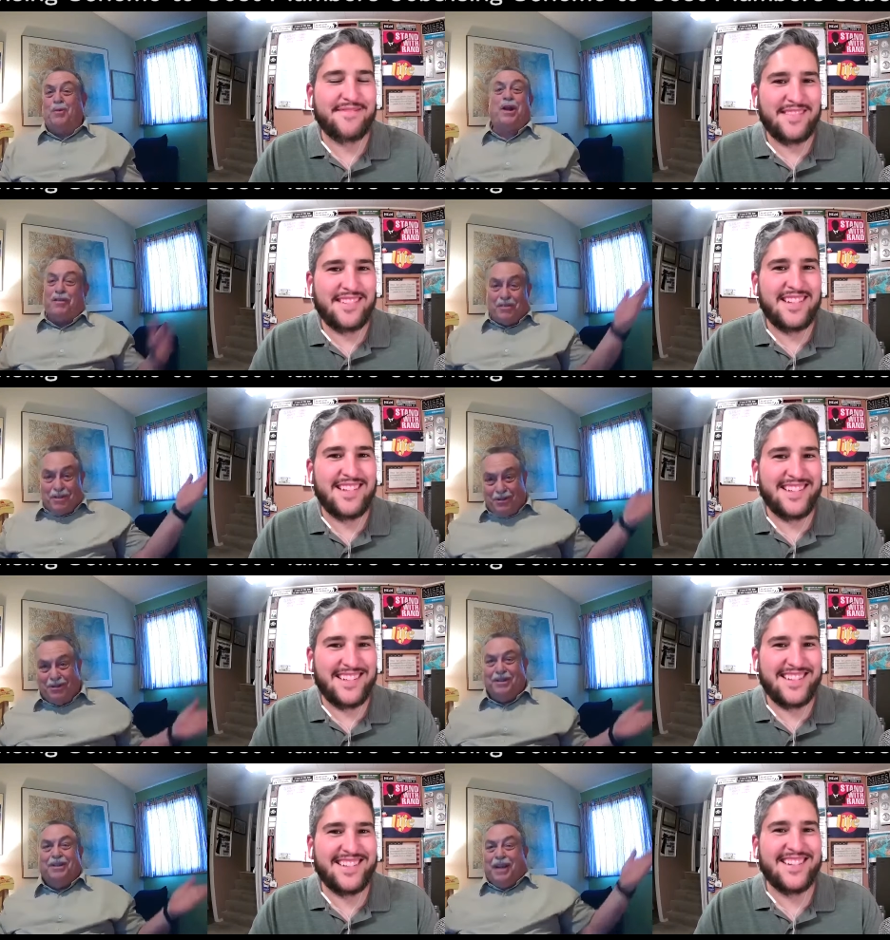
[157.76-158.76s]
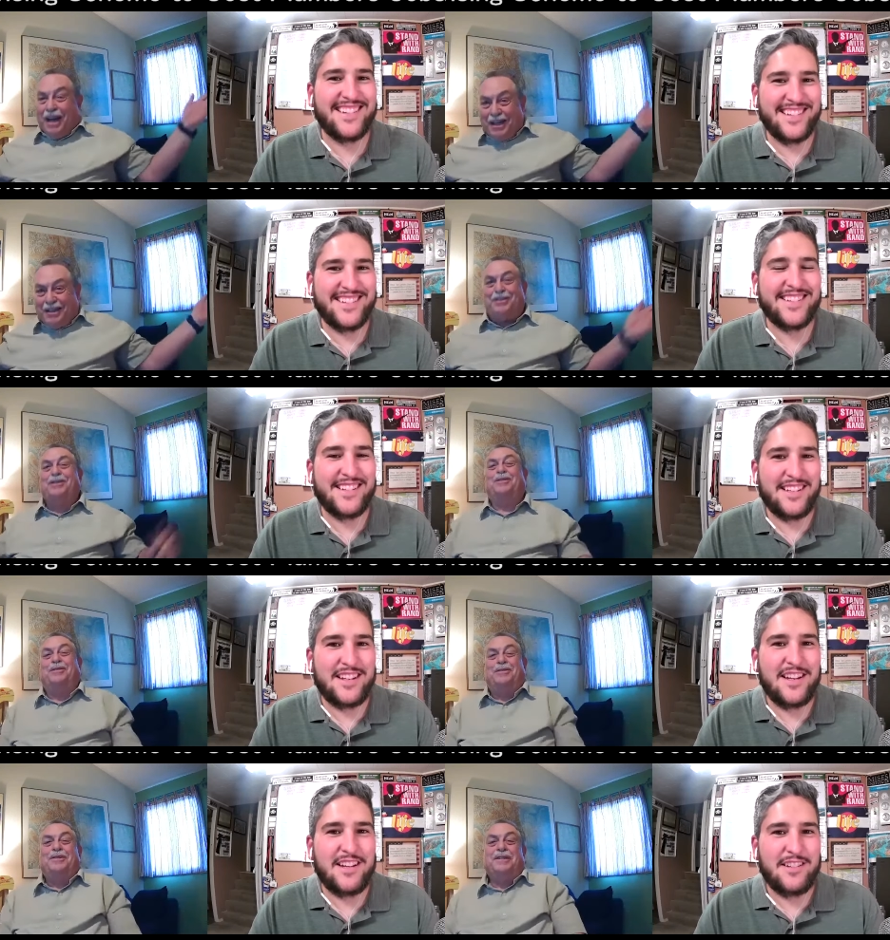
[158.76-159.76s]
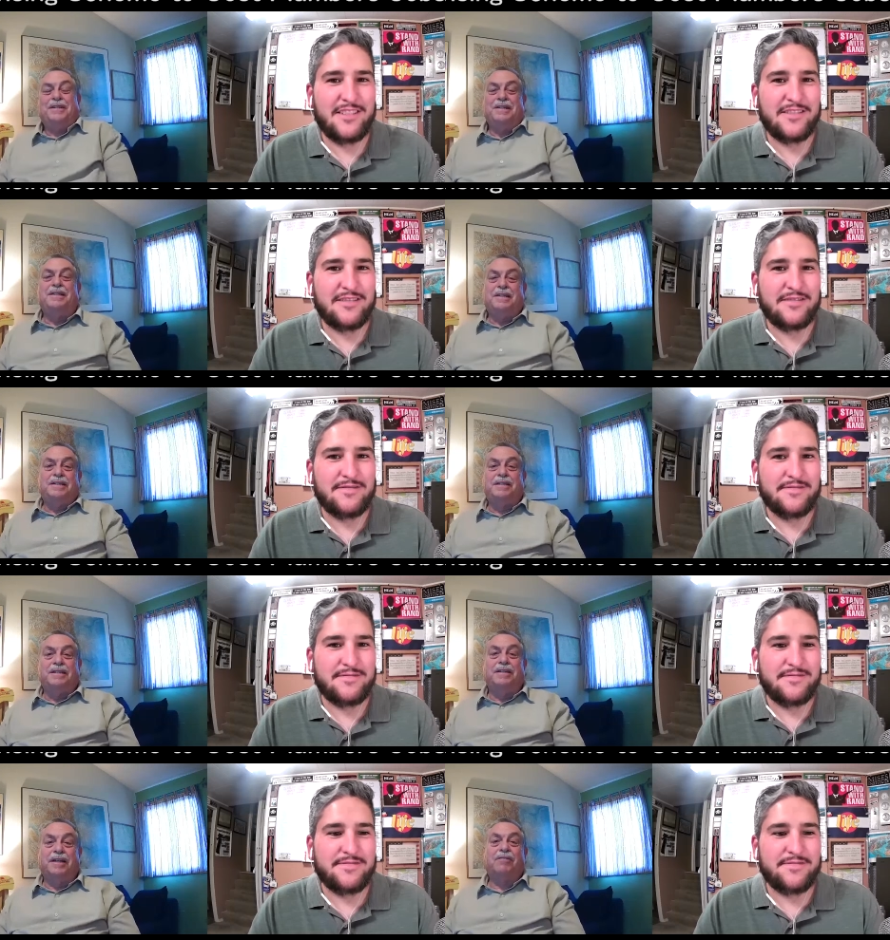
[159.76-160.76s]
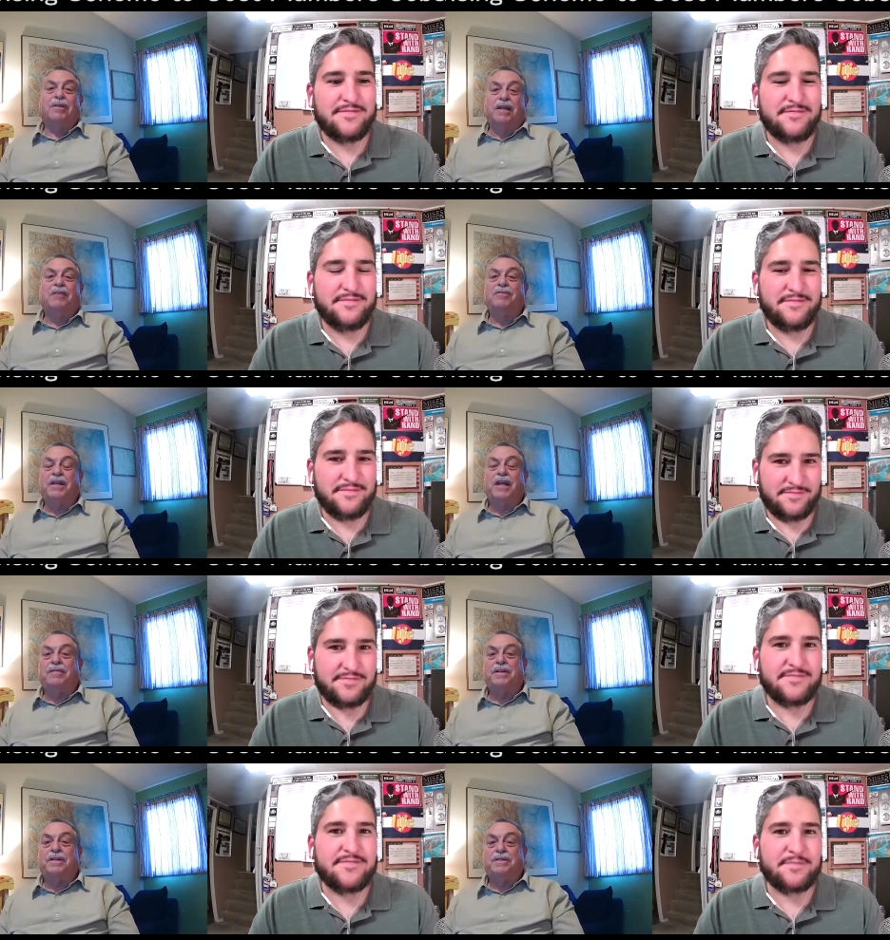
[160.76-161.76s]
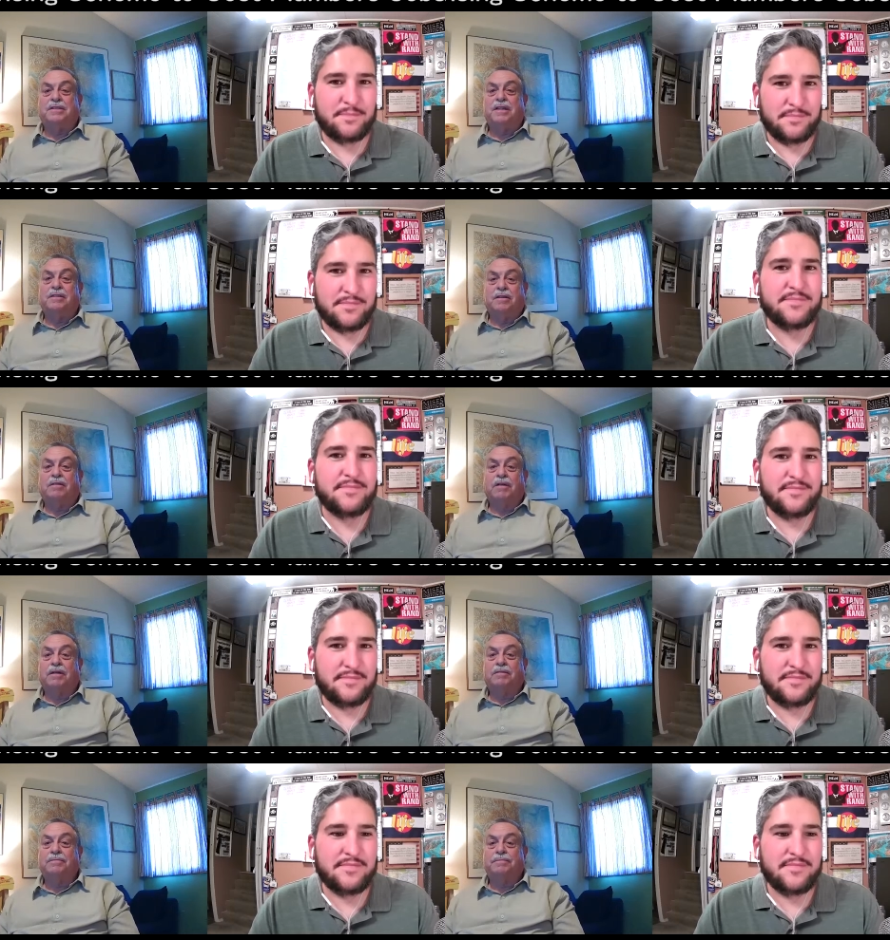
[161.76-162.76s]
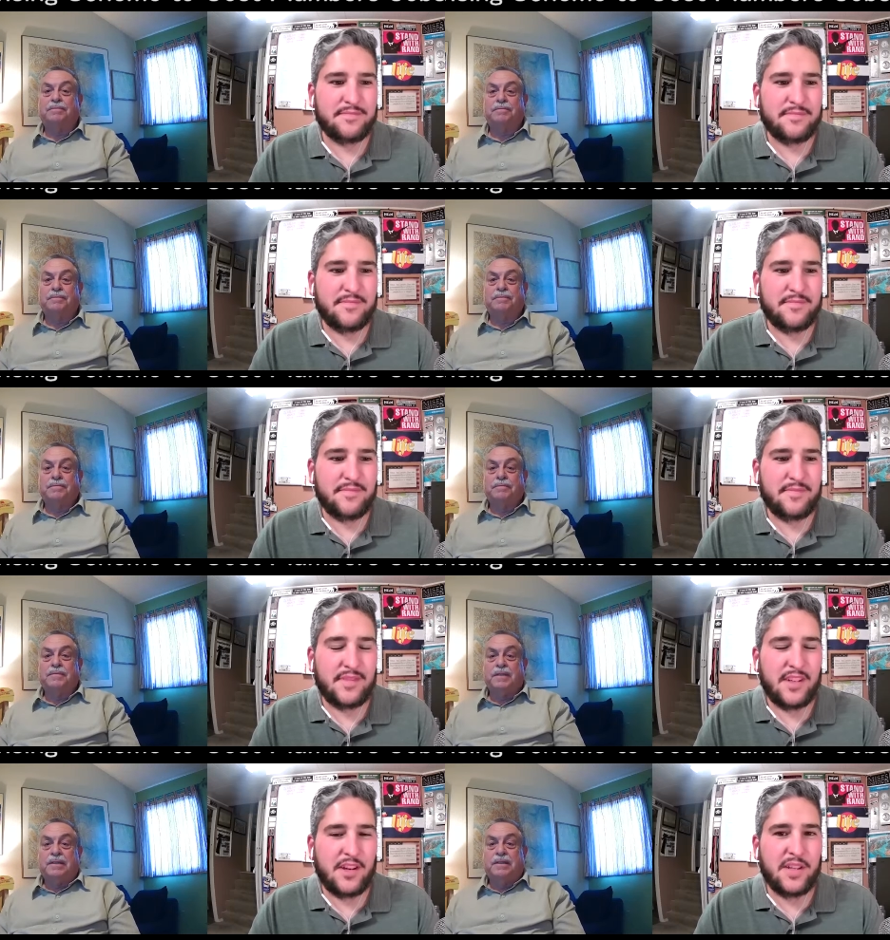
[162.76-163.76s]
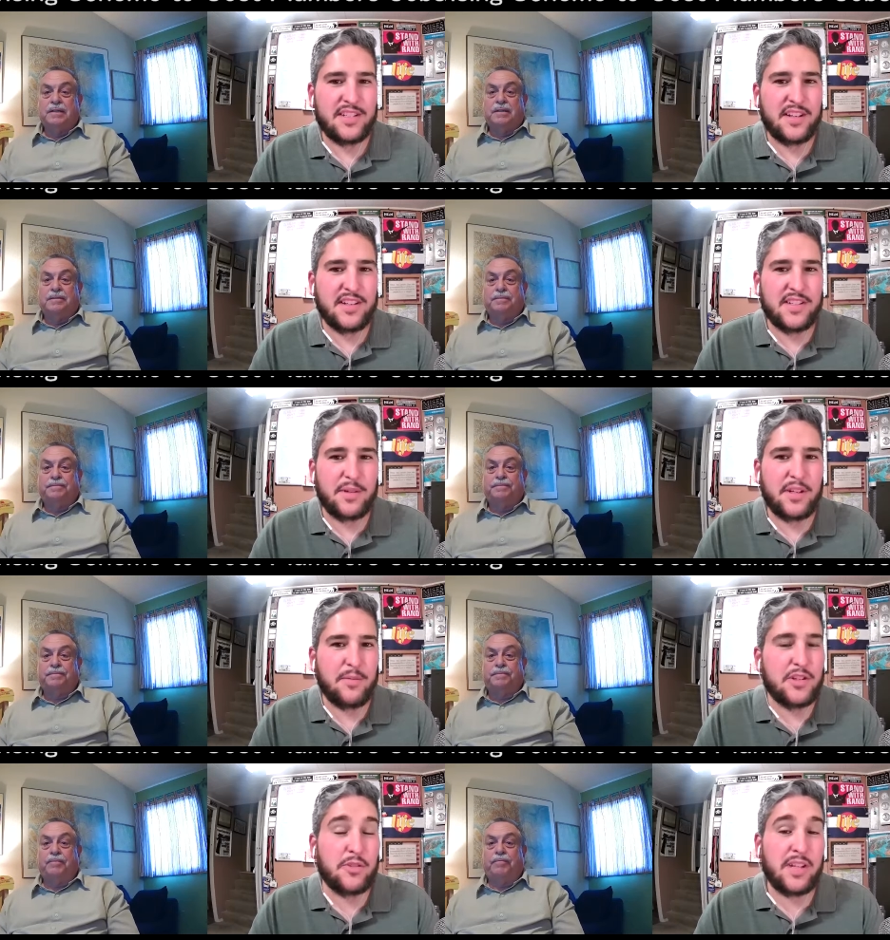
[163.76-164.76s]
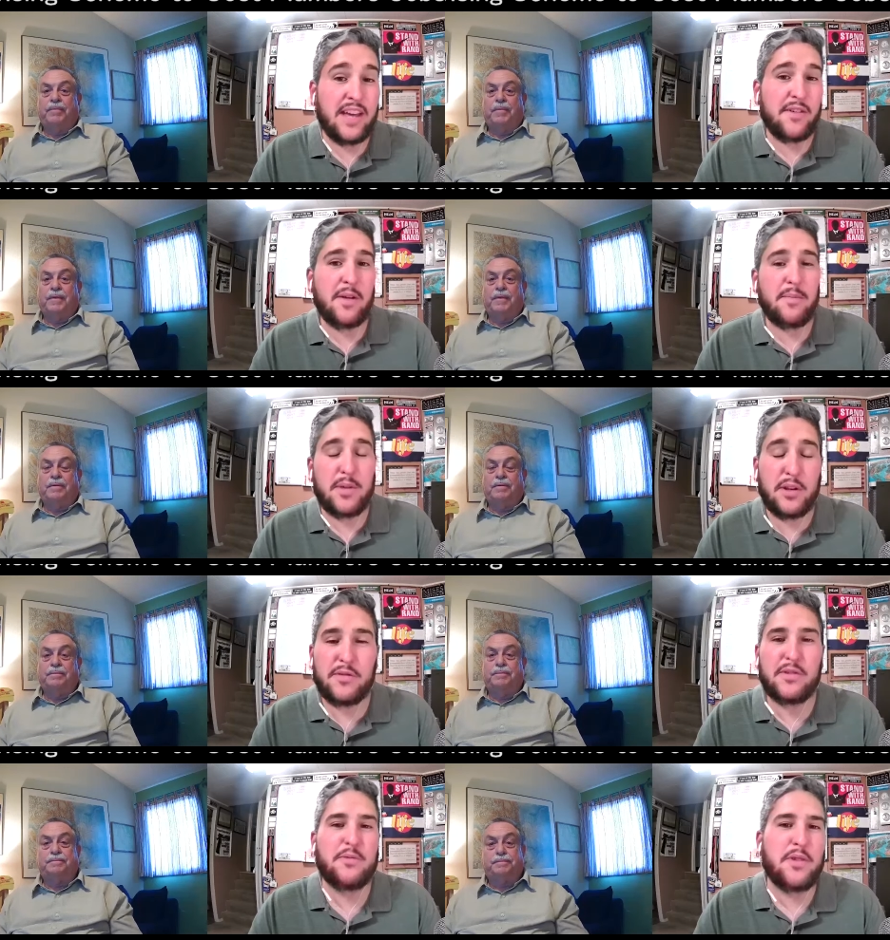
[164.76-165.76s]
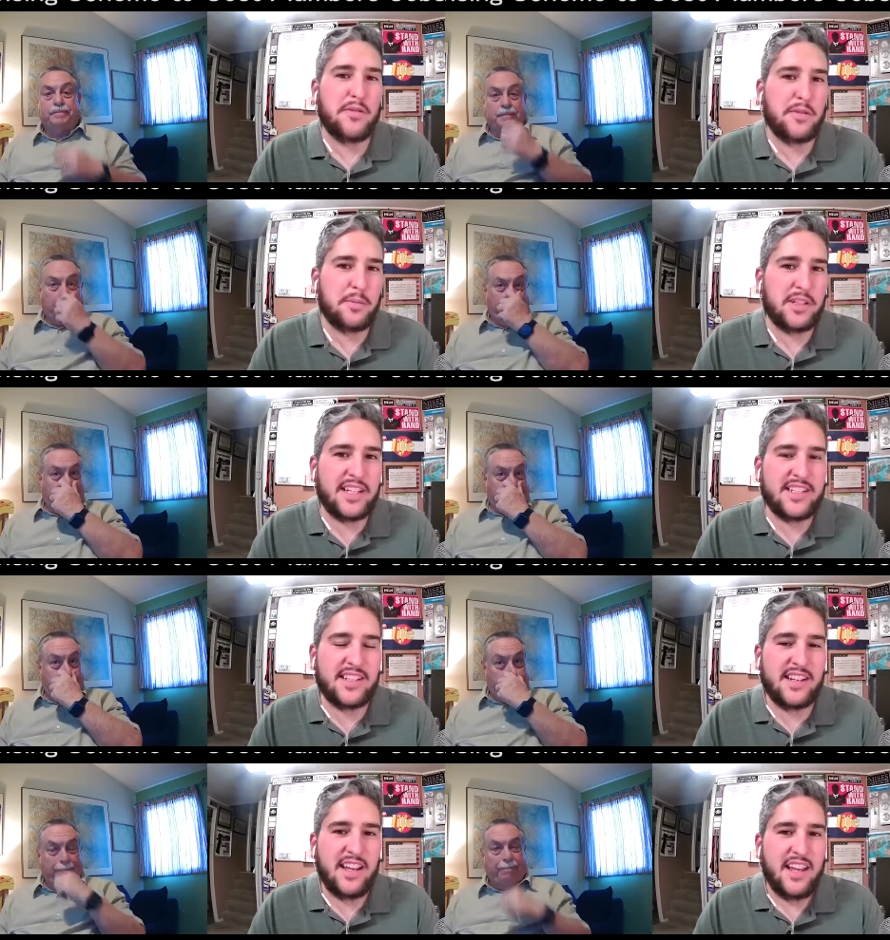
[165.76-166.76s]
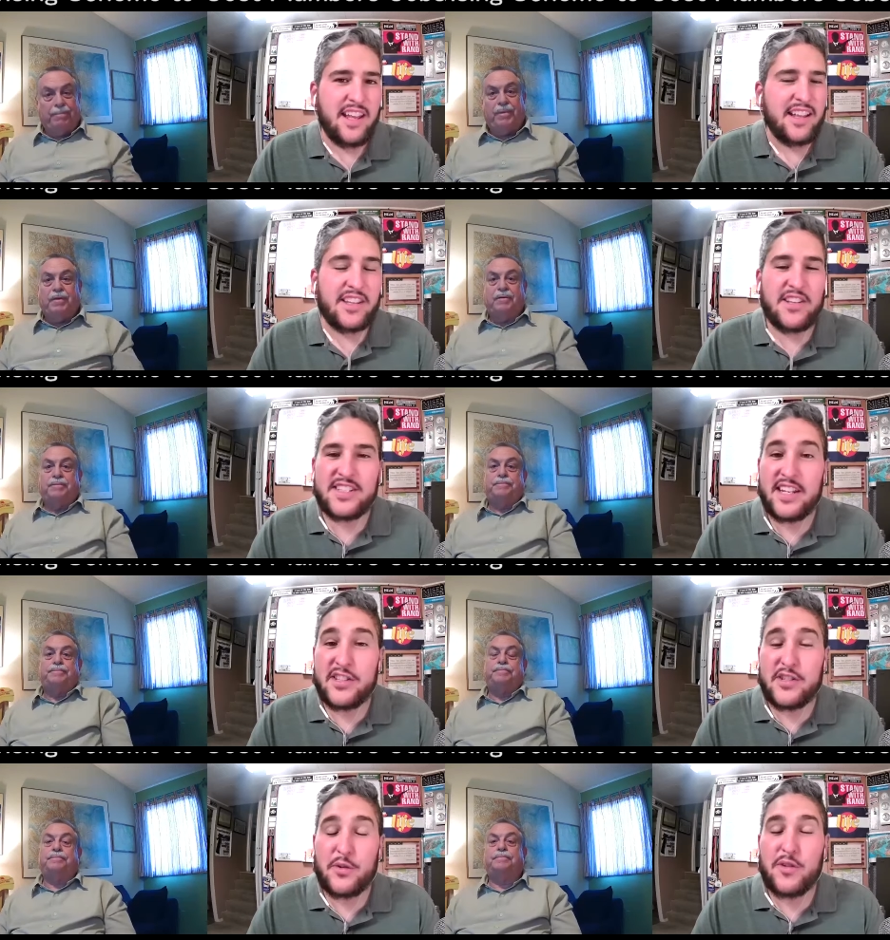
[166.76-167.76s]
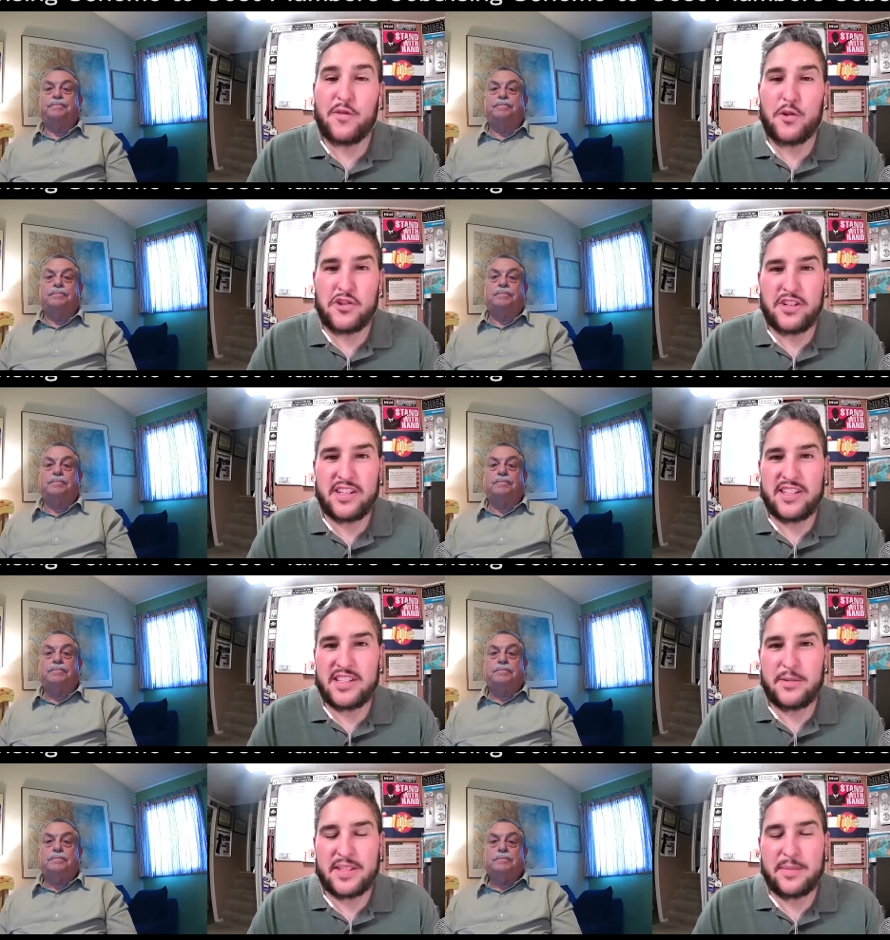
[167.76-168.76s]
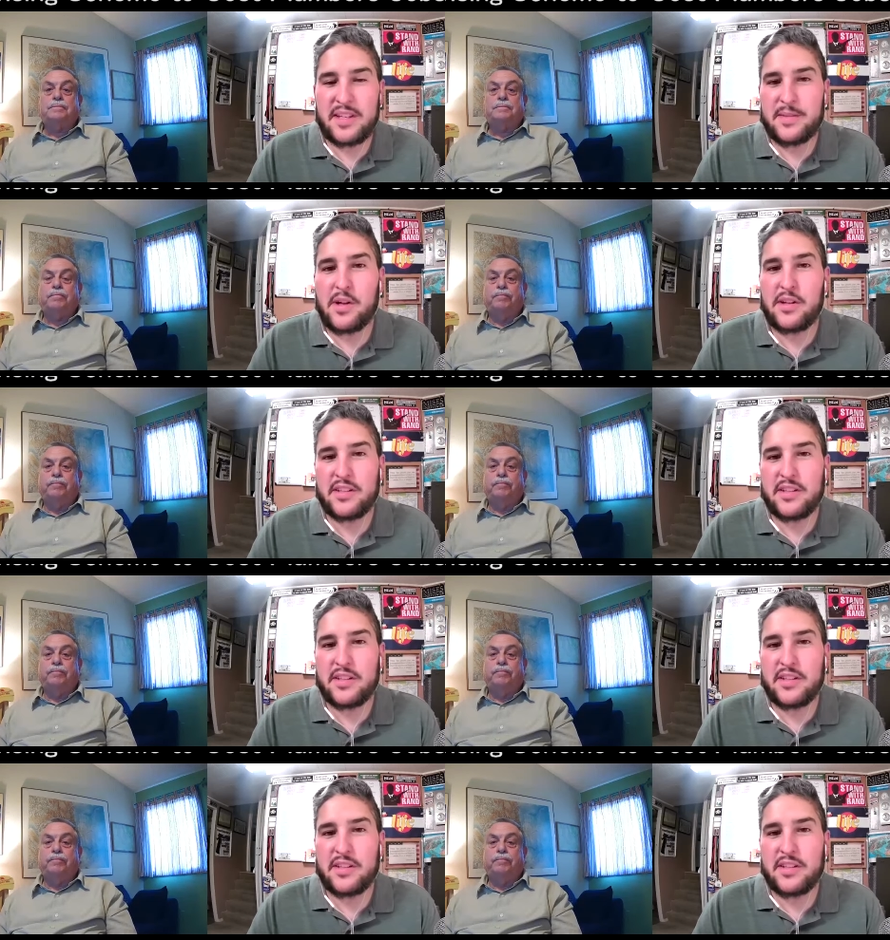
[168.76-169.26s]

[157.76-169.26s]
Speaker 1: whatever you hiked, you know, in literally every county in the state of Colorado.
Speaker 2: Well, that's awesome. We we truly have a beautiful and wonderful place, and like you said, it's so unfortunate to see what some of these